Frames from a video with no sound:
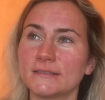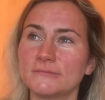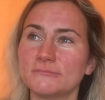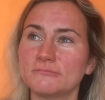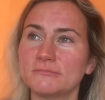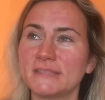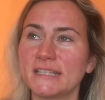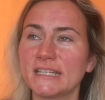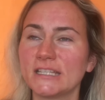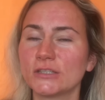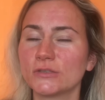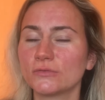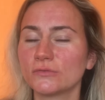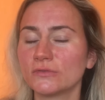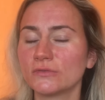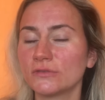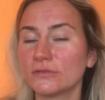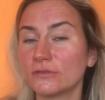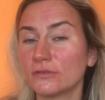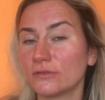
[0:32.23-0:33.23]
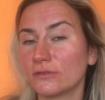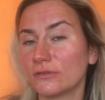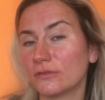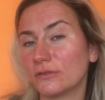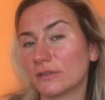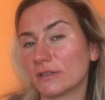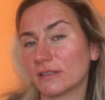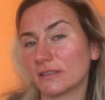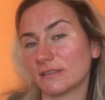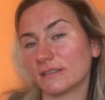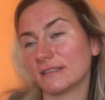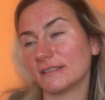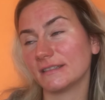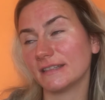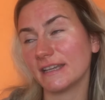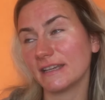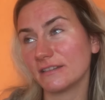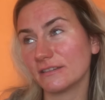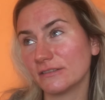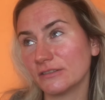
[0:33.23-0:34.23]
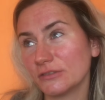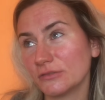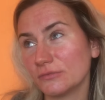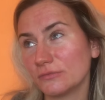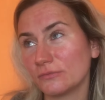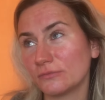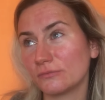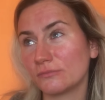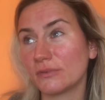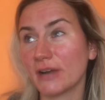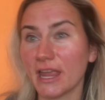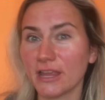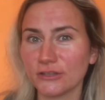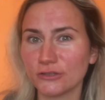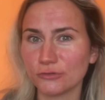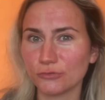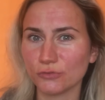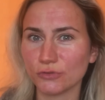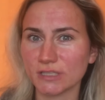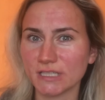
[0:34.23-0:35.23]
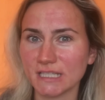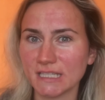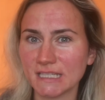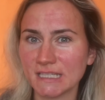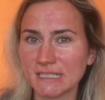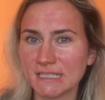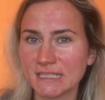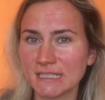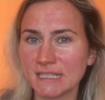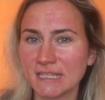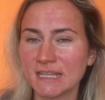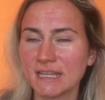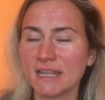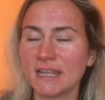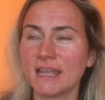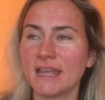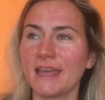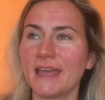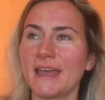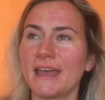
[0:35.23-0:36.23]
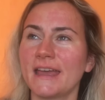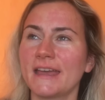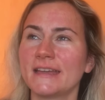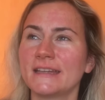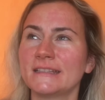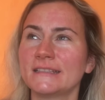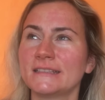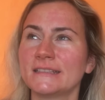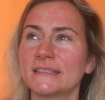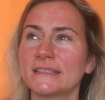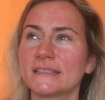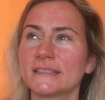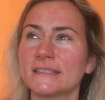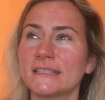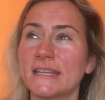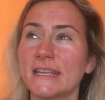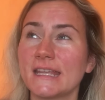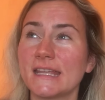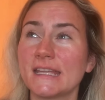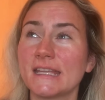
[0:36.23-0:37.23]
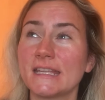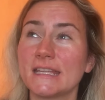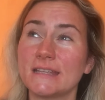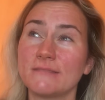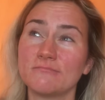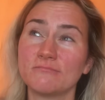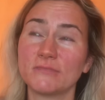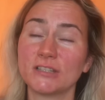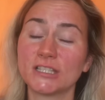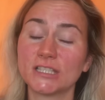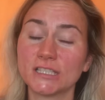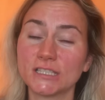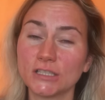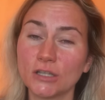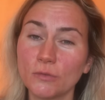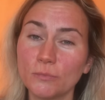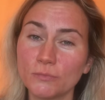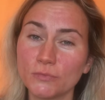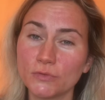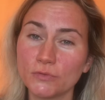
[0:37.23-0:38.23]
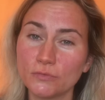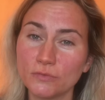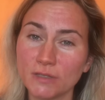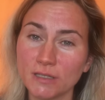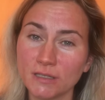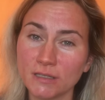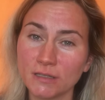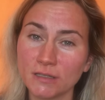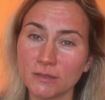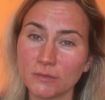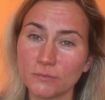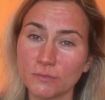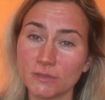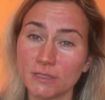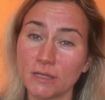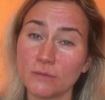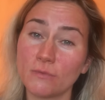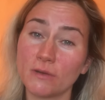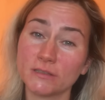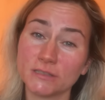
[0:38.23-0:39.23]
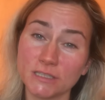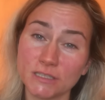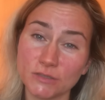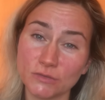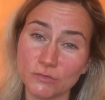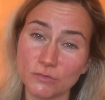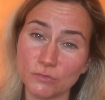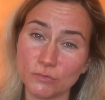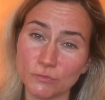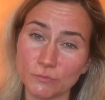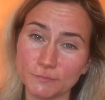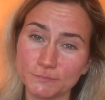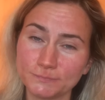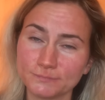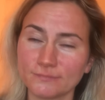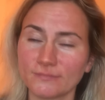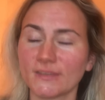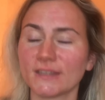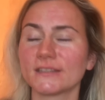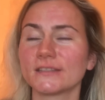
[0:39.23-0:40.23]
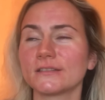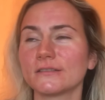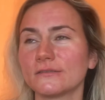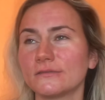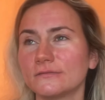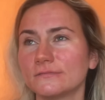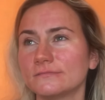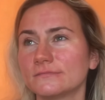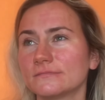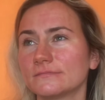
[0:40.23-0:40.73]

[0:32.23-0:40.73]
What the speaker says: they sooner or later break the routine and they stop doing what they wanted to do. So,